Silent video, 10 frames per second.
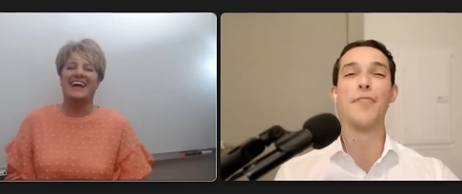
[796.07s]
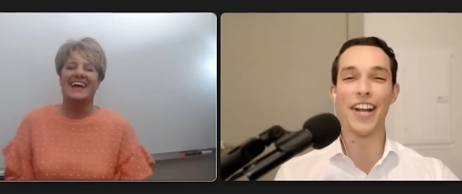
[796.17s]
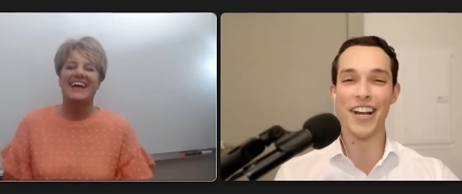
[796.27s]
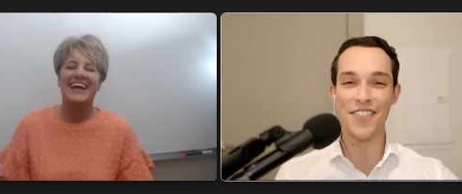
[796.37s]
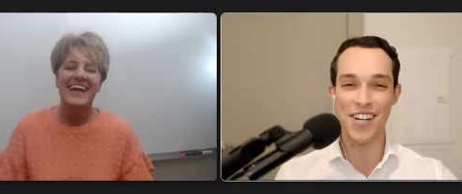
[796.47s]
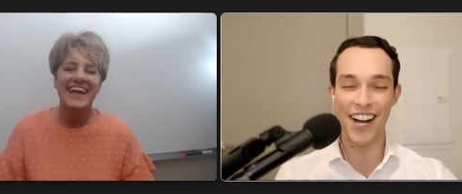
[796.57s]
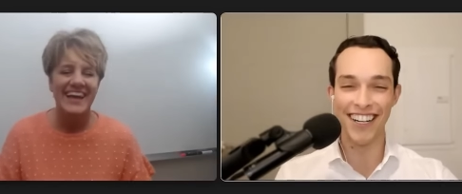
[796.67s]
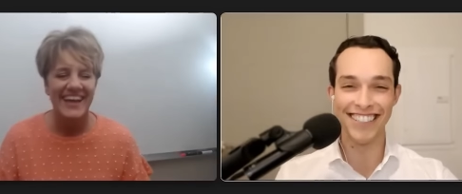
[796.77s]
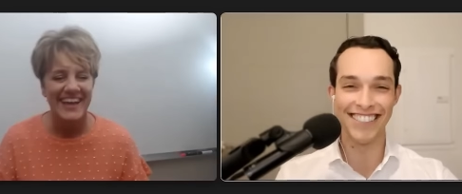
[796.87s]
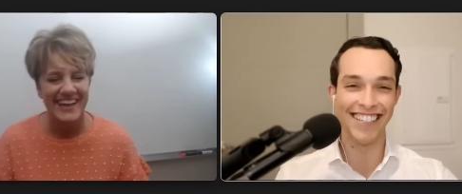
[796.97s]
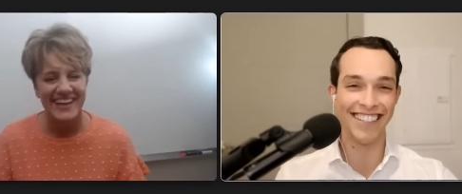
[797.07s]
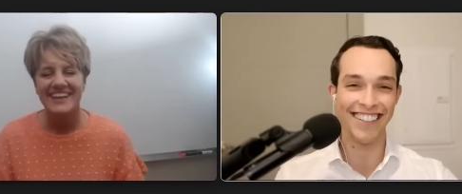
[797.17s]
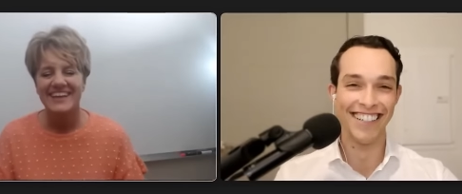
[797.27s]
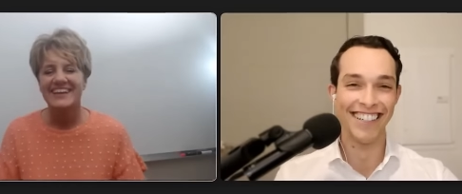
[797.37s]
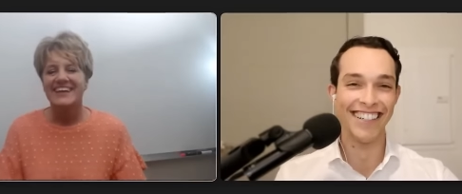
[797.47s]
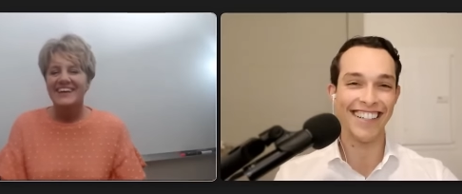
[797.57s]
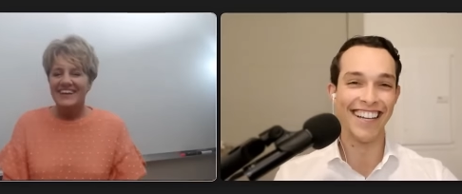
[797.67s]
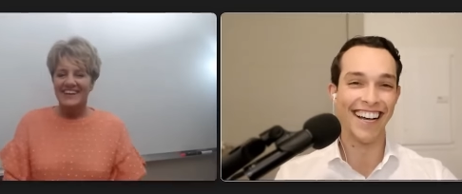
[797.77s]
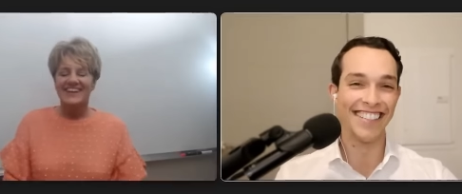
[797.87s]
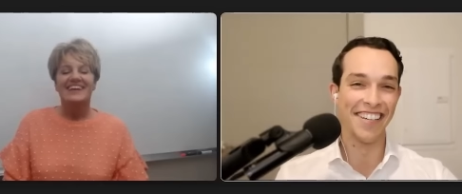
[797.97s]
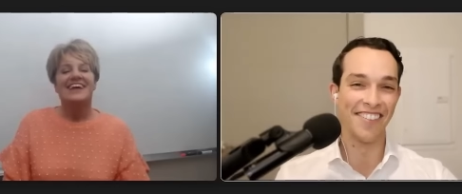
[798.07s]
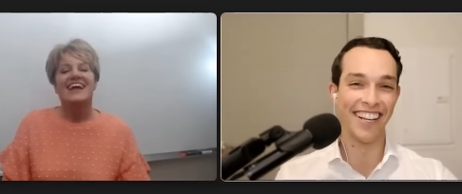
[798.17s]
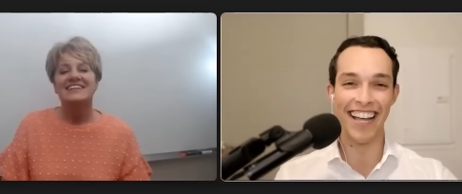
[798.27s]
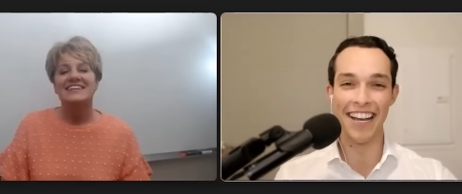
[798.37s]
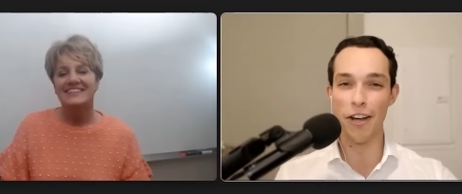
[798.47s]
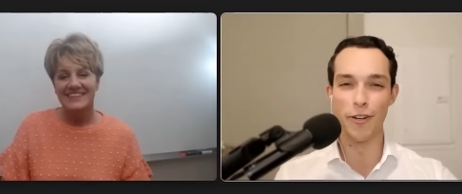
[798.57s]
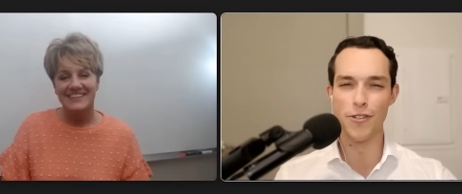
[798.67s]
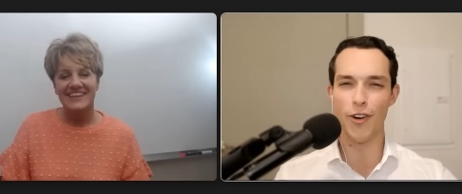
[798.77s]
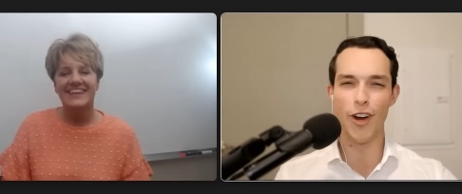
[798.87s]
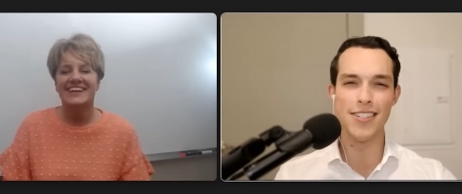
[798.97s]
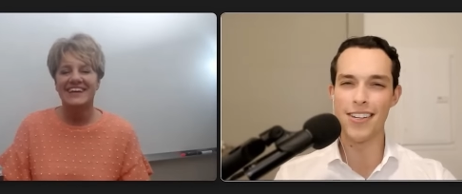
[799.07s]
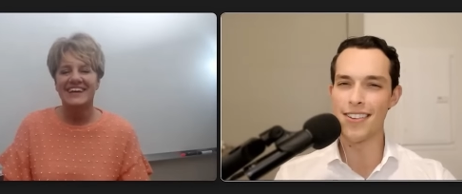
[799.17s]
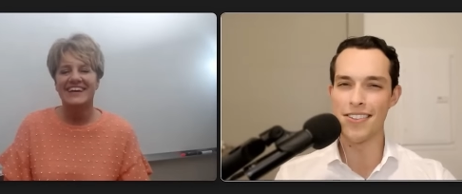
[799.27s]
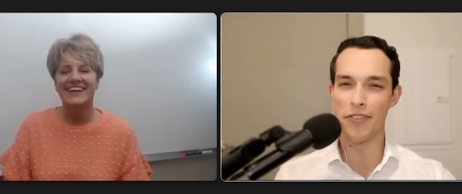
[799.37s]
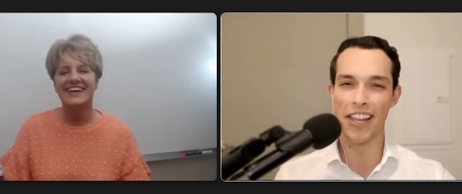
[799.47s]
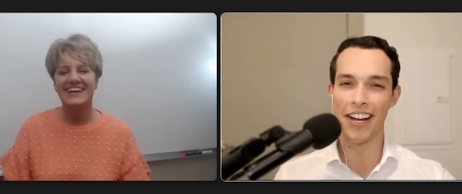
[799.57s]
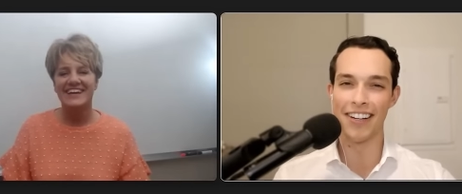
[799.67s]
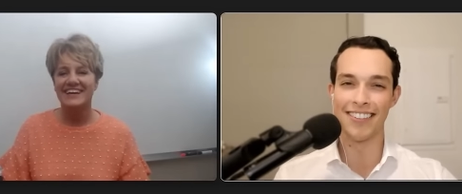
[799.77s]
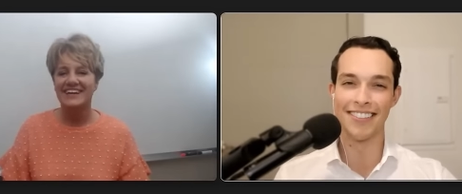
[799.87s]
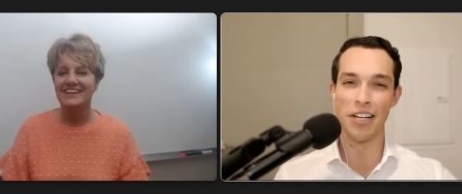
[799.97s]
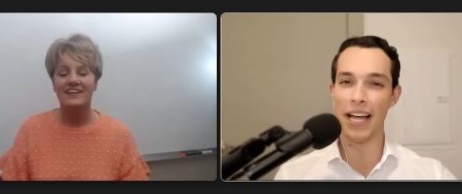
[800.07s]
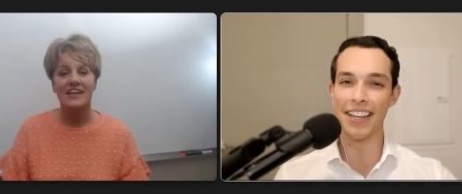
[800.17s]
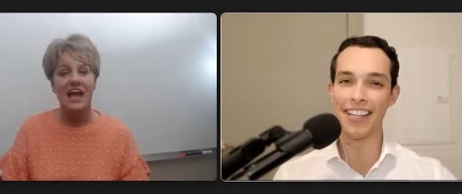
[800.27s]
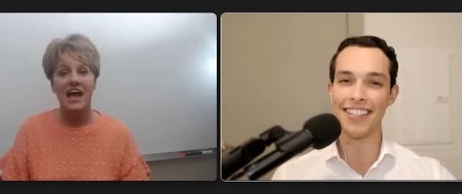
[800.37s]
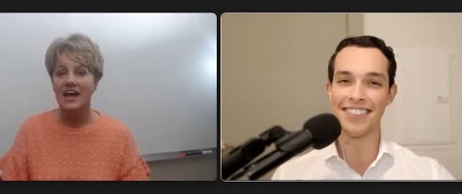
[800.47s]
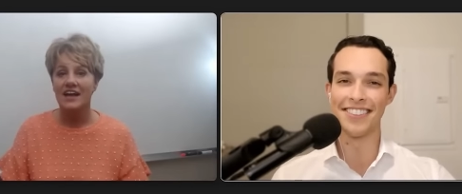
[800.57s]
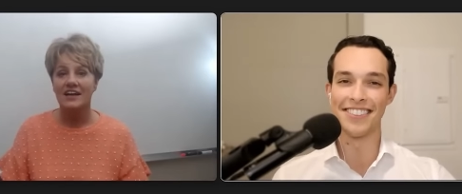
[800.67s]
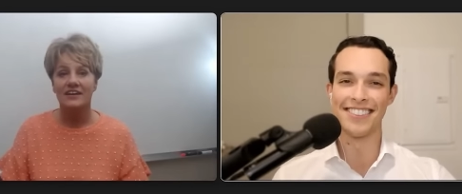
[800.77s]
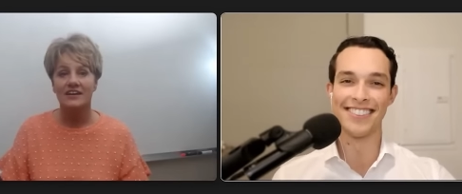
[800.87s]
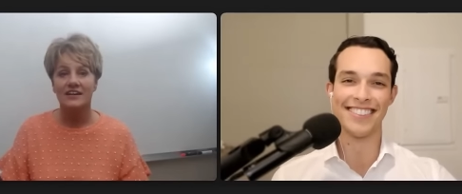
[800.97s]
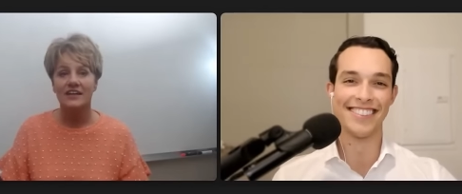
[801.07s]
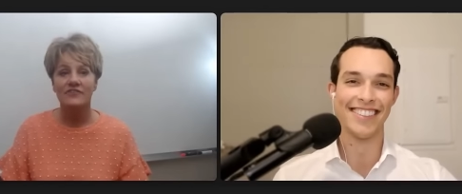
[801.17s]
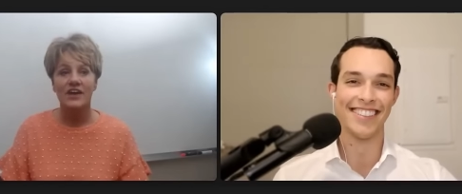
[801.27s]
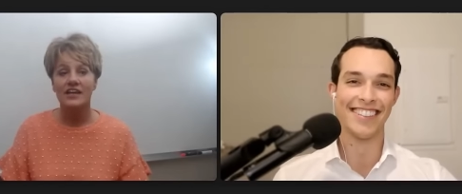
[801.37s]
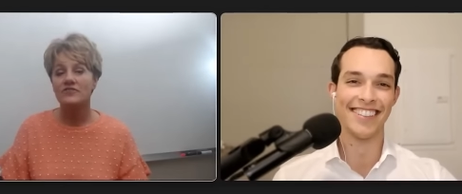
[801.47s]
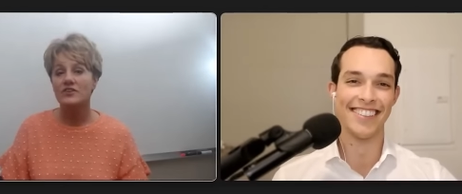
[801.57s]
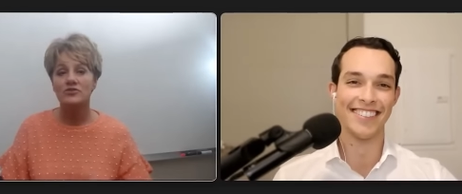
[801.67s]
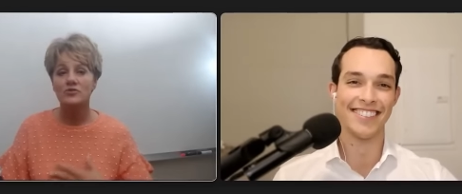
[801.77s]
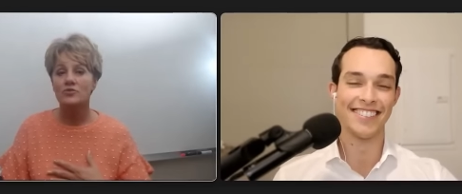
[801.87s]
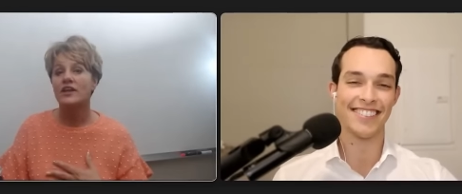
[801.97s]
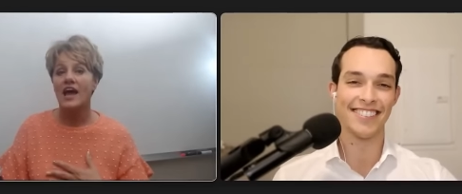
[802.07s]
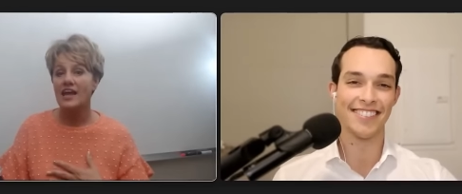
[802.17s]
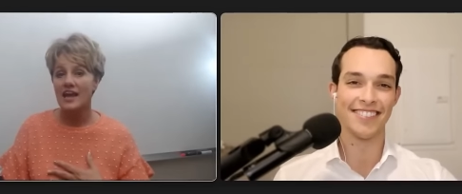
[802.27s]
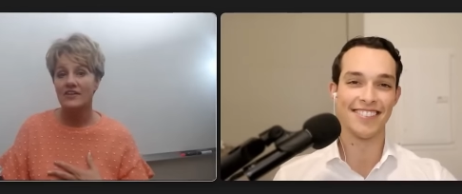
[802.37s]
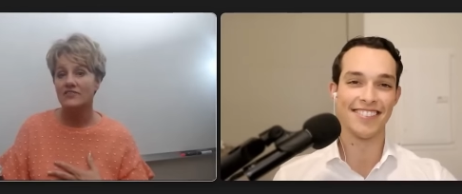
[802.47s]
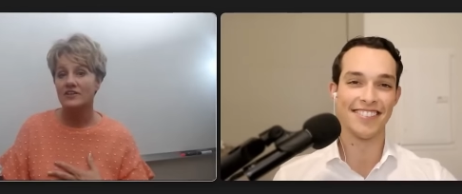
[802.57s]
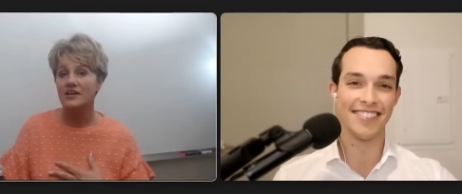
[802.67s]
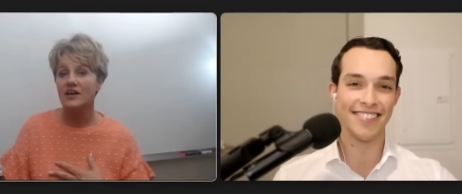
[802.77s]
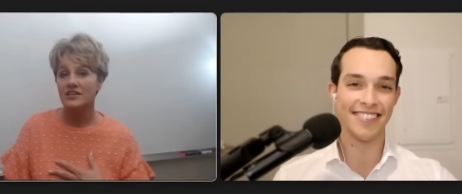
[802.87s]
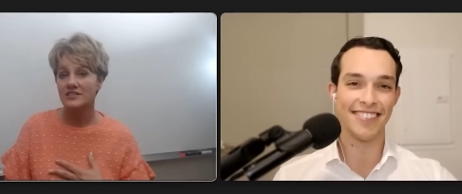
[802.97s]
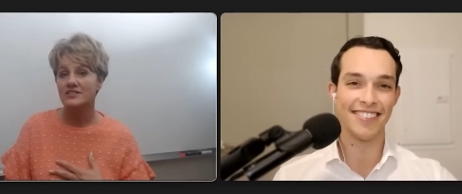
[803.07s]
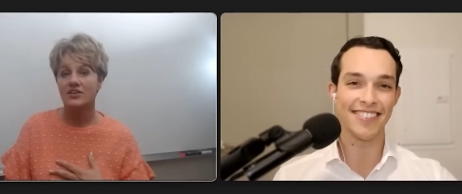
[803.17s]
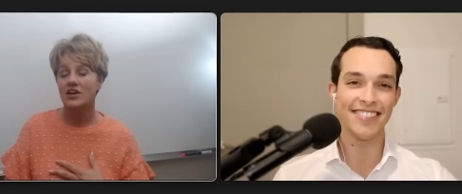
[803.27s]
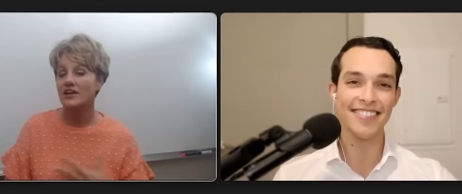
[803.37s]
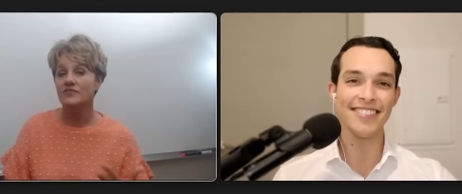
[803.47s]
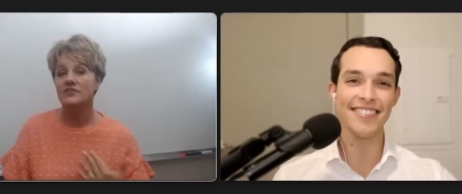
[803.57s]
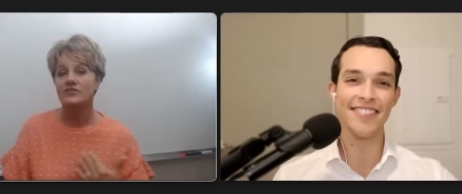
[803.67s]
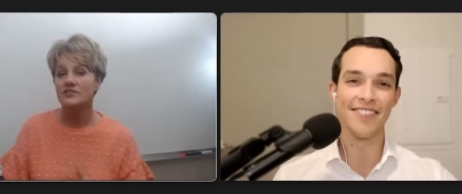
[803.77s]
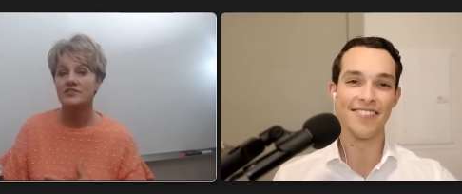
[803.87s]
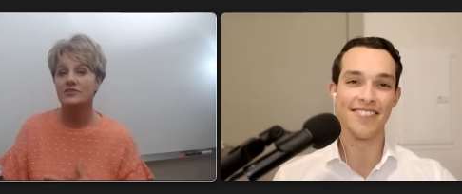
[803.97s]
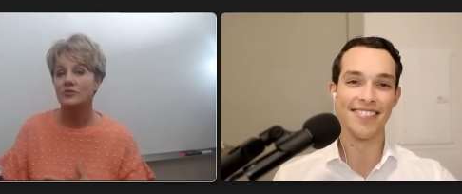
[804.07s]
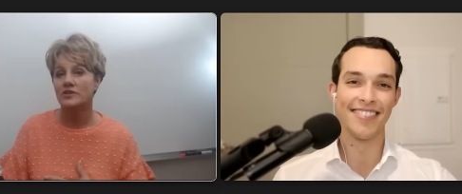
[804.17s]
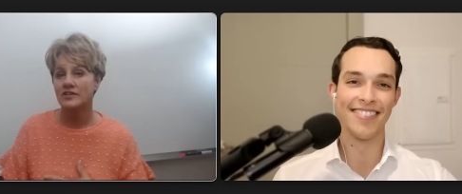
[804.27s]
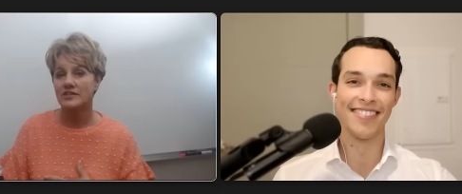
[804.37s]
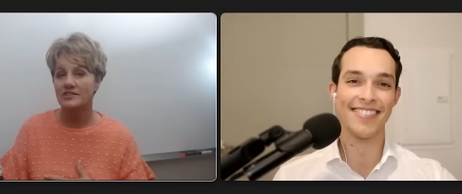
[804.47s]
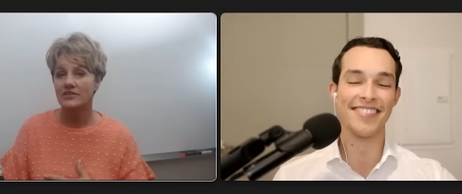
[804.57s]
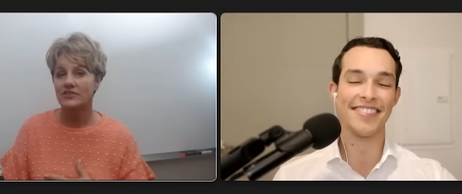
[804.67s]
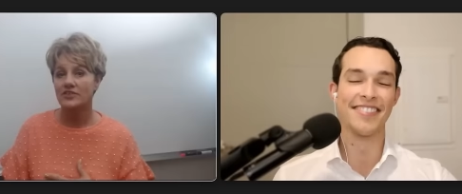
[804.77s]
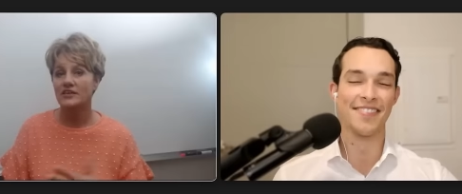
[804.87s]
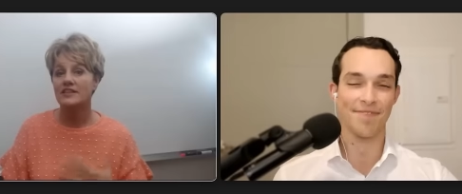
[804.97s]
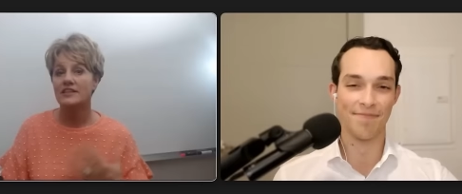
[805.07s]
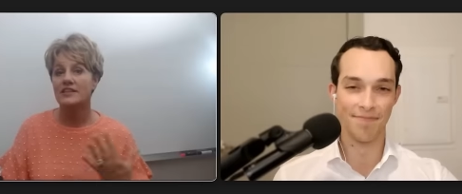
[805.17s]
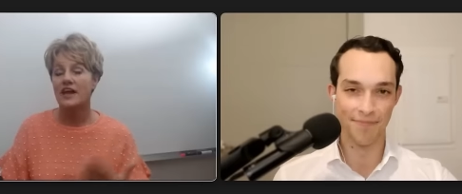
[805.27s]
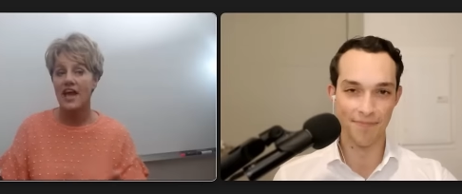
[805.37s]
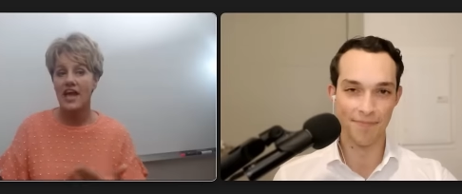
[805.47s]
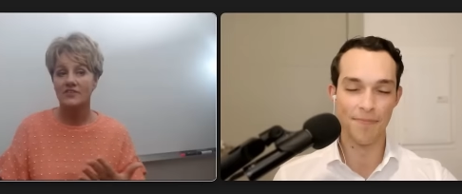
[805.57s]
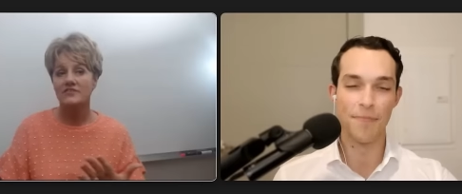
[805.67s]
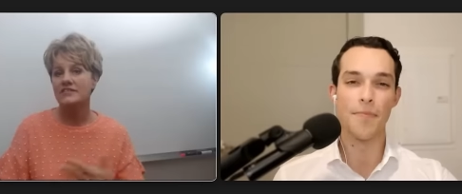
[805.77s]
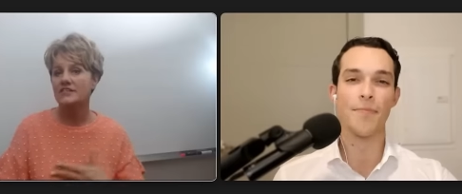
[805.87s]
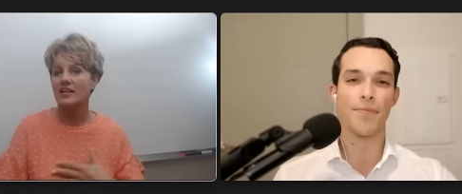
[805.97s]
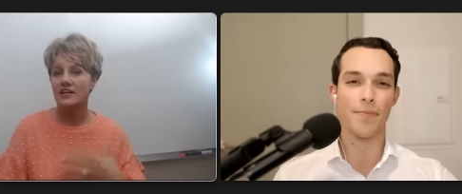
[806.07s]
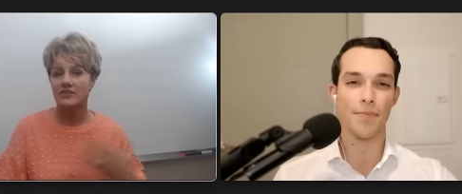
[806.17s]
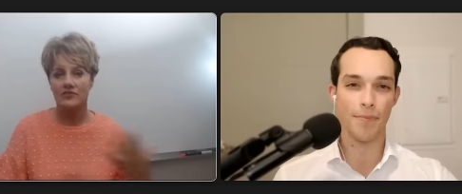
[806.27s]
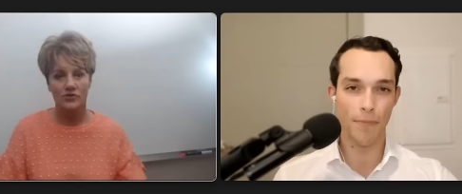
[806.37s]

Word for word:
Speaker 1: pickup trucks and yeah stuff like that. No Rolls Royces over there. No Bentleys
Speaker 2: if if there's one I haven't, honest to God, I've never seen one in this mm. area. mm Now I have seen like a